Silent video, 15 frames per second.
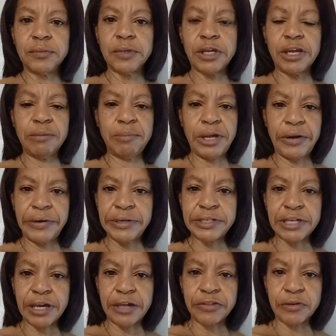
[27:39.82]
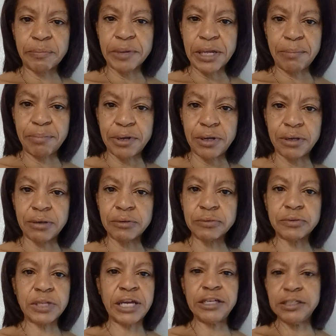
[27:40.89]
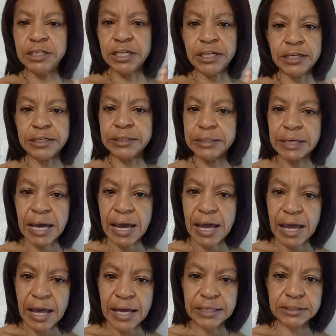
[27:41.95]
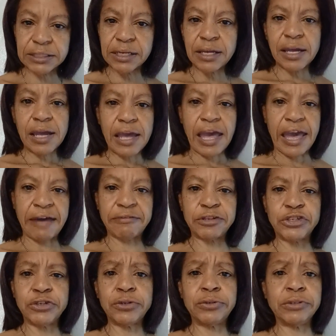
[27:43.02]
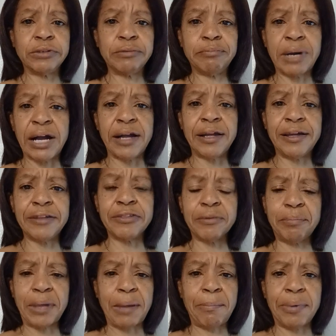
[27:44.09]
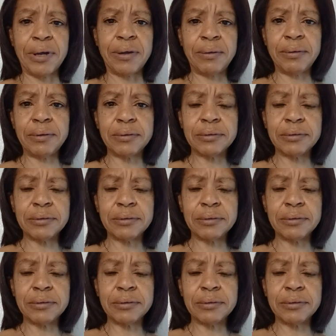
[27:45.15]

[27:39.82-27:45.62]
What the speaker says: get married to other people. They did not have children by other people.